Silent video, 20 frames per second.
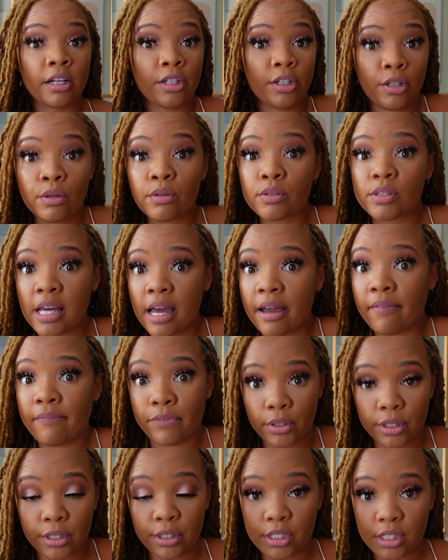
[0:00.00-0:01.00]
use that
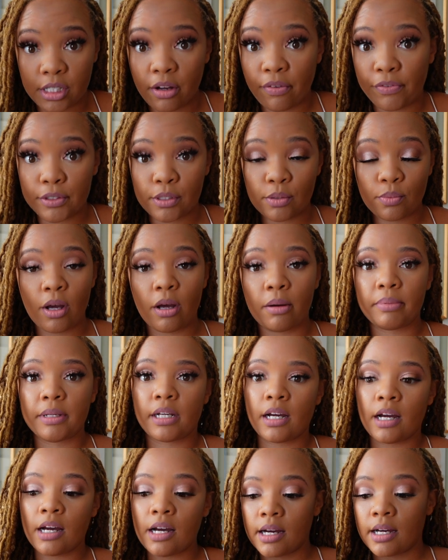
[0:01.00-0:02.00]
for yourself as well
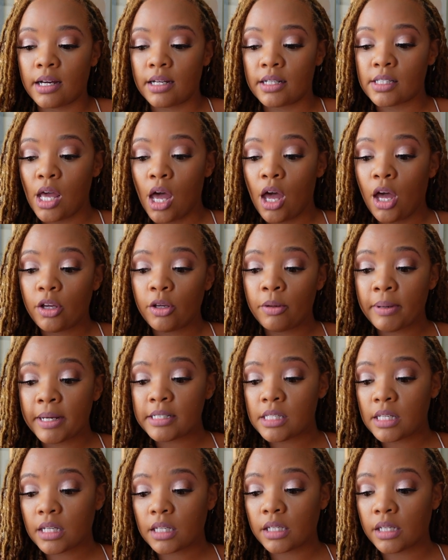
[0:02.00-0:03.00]
because you
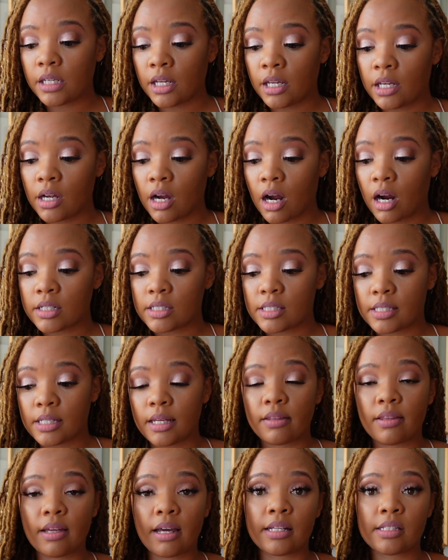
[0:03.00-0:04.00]
basically are
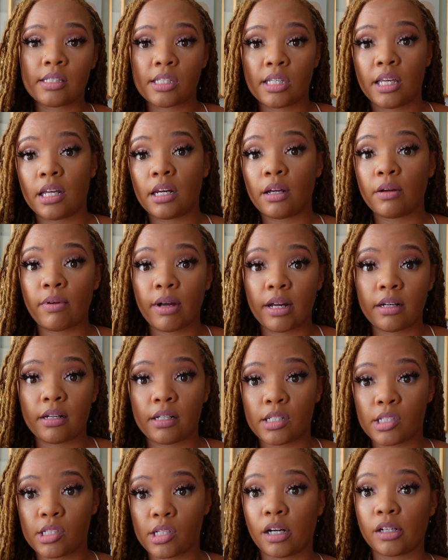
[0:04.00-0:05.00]
seeing that it's getting ready to
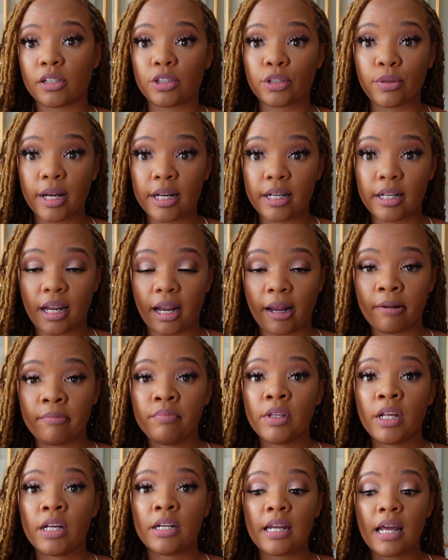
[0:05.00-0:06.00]
start trending.
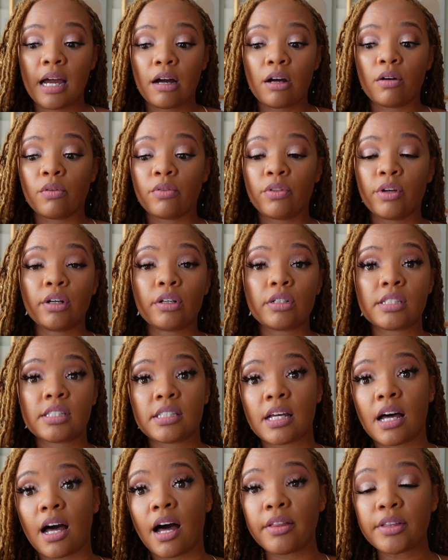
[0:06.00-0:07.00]
Now there are
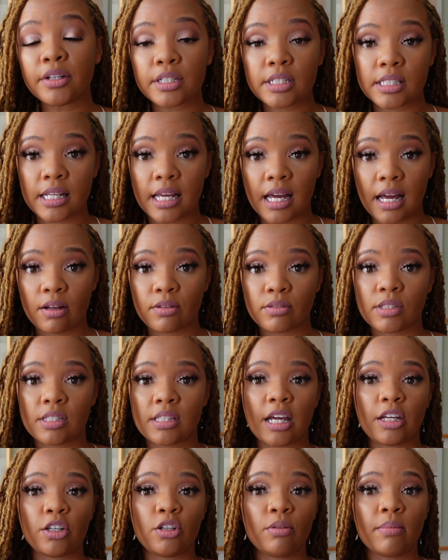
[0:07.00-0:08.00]
other sounds
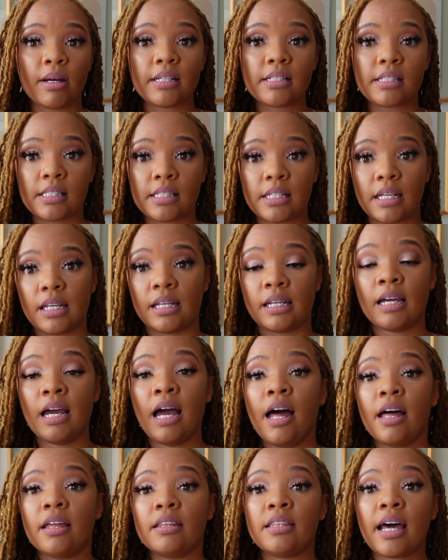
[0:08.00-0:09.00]
that you may see
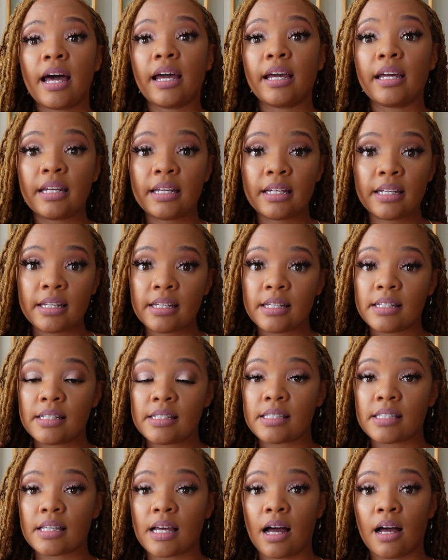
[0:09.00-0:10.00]
that
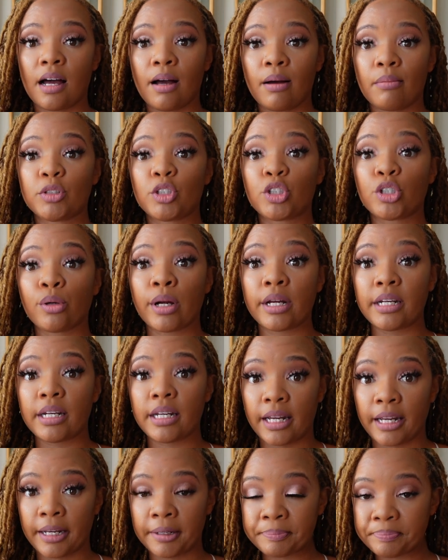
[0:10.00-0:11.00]
is
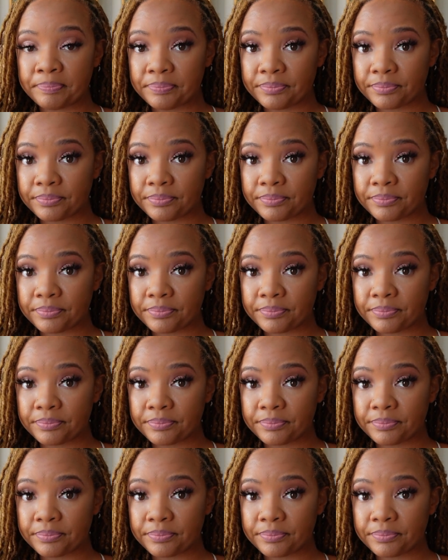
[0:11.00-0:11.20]
trending